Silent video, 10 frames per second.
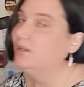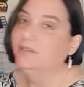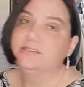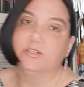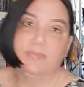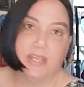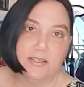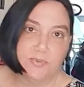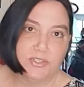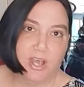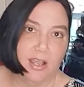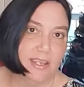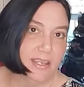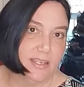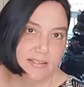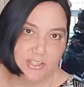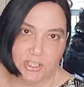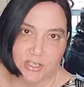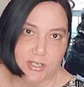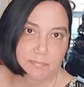So because we're talking
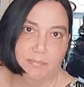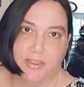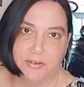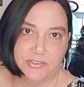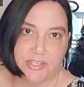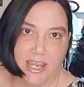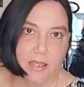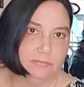Easter, Mother's Day,